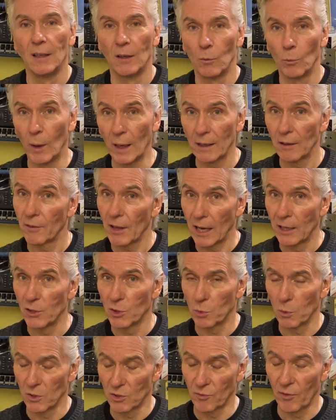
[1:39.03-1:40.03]
One of
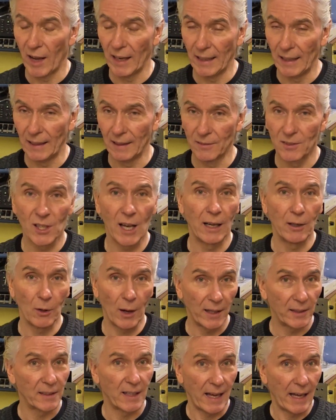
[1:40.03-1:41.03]
those was failing. So,
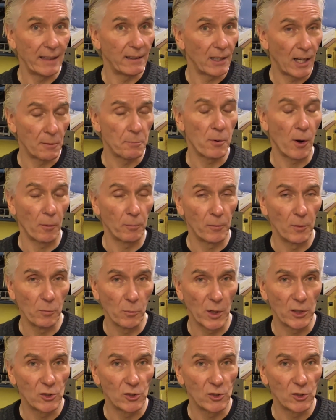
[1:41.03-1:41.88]
okay, no problem.